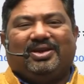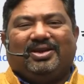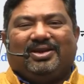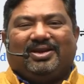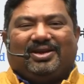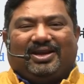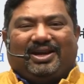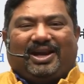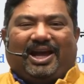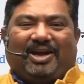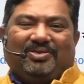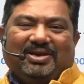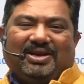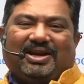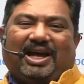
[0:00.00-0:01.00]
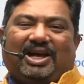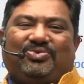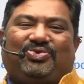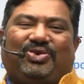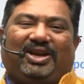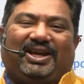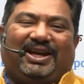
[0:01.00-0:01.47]
and having
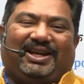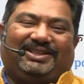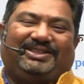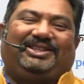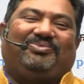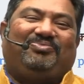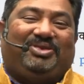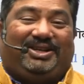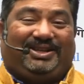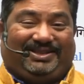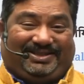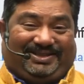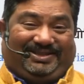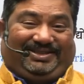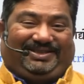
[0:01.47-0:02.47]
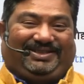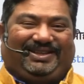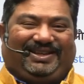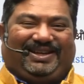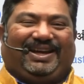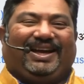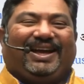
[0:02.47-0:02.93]
rifle against the Britishers.
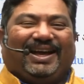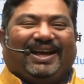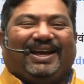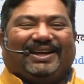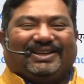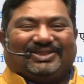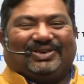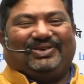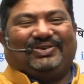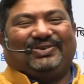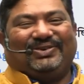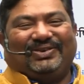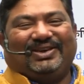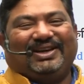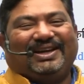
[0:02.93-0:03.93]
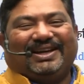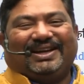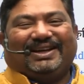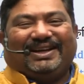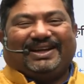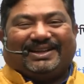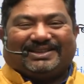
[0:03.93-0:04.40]
So
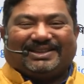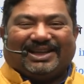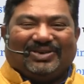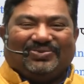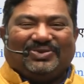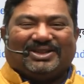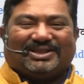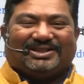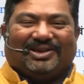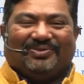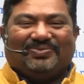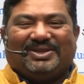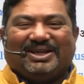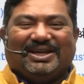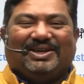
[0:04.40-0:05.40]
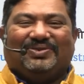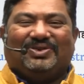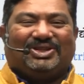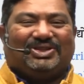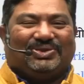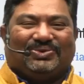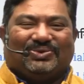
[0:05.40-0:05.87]
itself is something which
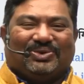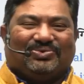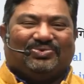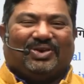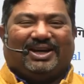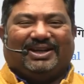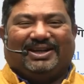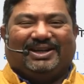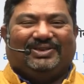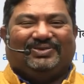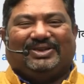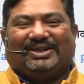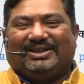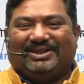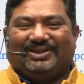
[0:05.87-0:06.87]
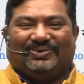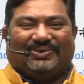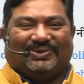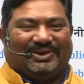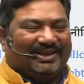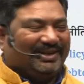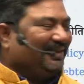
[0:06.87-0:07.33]
you don't find anywhere in the
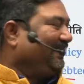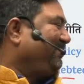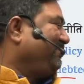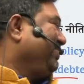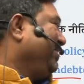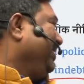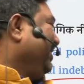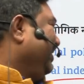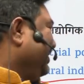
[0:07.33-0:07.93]
world. So